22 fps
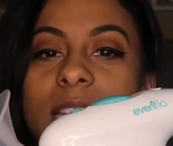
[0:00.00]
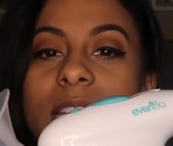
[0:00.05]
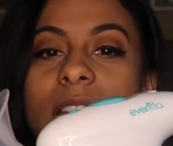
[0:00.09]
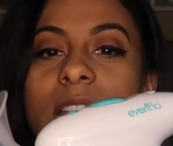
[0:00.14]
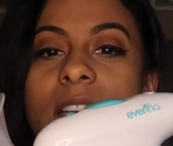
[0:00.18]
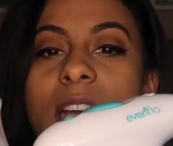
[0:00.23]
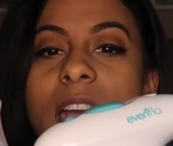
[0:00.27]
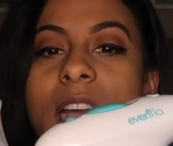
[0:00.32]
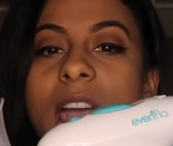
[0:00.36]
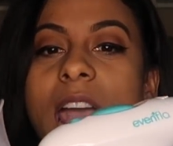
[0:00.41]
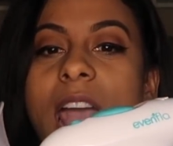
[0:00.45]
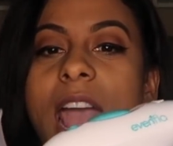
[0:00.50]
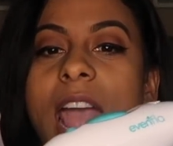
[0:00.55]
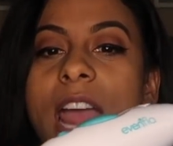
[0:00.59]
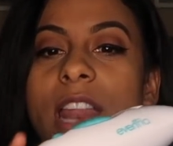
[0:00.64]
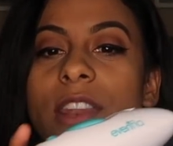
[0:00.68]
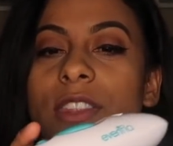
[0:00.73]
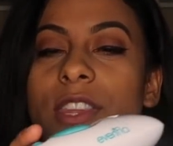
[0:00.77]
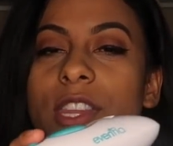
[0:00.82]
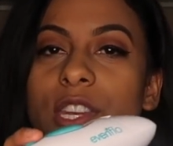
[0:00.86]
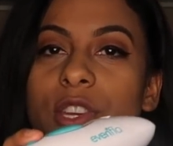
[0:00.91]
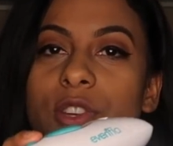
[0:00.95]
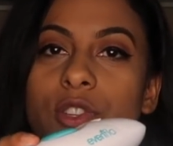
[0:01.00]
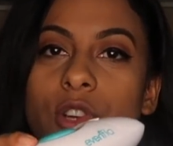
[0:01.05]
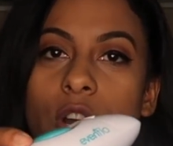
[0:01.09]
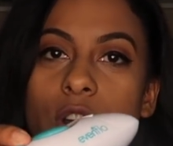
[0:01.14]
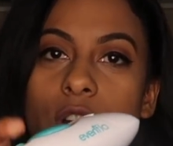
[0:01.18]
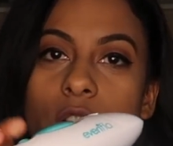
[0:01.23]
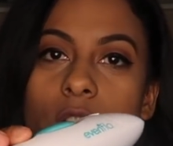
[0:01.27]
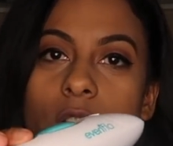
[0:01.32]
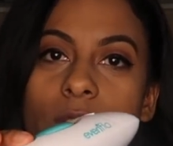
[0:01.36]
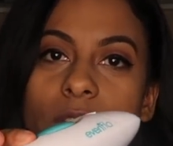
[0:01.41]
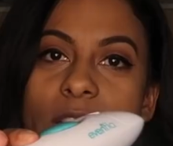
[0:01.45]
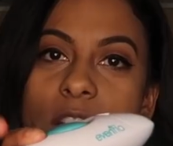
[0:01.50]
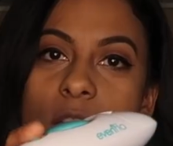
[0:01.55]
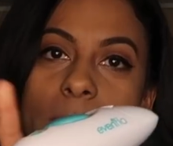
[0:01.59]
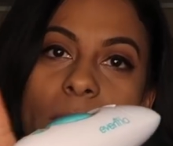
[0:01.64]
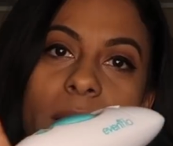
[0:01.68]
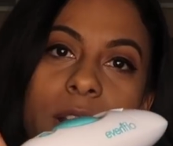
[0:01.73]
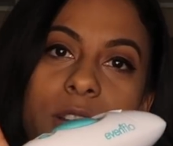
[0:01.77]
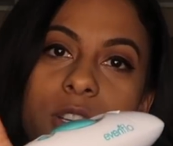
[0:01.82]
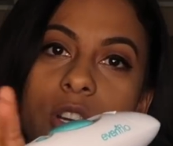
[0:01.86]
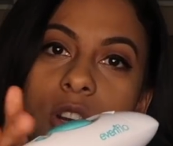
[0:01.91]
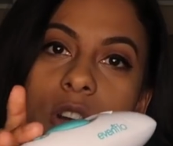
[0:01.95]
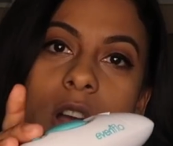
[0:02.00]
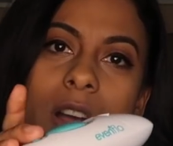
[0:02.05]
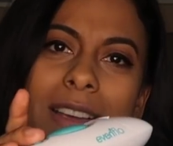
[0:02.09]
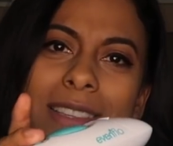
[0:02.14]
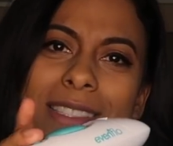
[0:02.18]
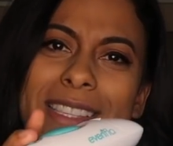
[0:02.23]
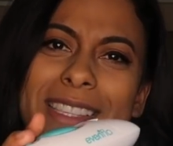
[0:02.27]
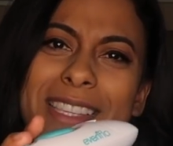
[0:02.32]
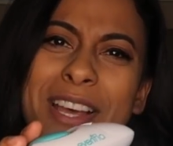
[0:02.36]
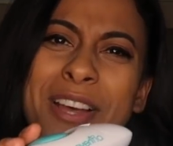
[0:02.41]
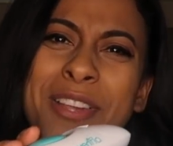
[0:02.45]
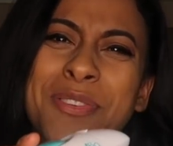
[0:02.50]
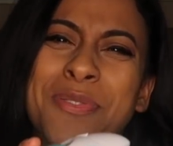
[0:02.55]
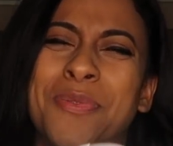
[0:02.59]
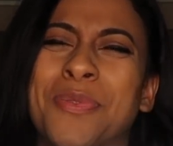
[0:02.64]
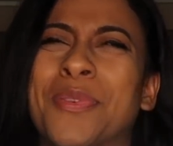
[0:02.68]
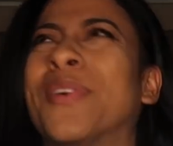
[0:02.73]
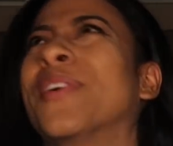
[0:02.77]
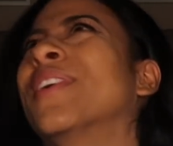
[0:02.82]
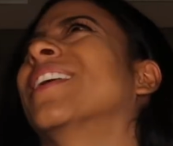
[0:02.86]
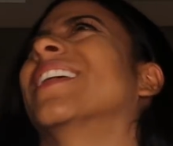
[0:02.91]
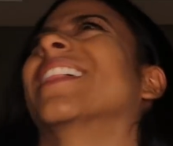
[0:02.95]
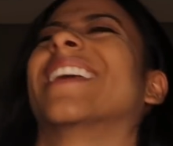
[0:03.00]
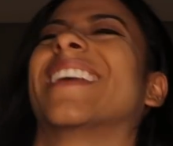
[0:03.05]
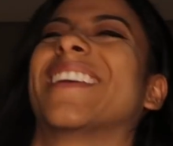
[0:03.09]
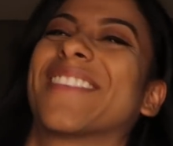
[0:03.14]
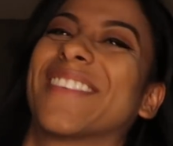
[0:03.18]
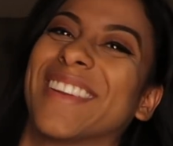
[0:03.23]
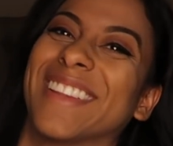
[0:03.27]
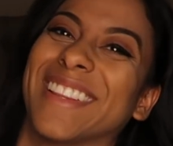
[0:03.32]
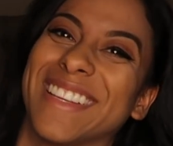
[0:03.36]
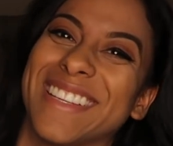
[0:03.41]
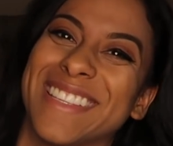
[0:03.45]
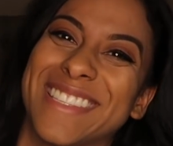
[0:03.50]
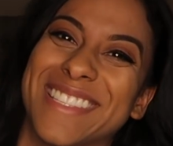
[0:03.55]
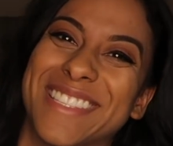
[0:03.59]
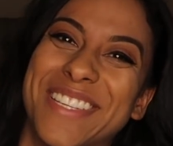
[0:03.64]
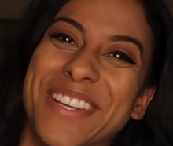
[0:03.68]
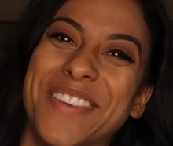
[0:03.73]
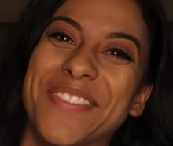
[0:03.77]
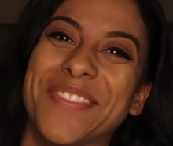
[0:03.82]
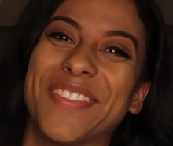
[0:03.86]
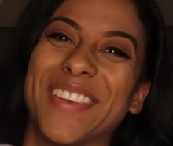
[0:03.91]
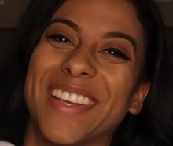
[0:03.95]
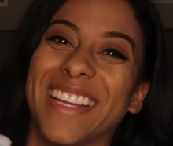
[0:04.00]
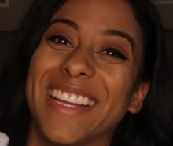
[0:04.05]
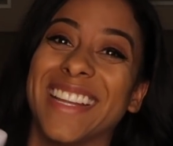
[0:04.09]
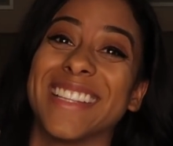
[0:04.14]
it, and then you turn it on right here. I'm not gonna turn it on because it sounds really, really stupid.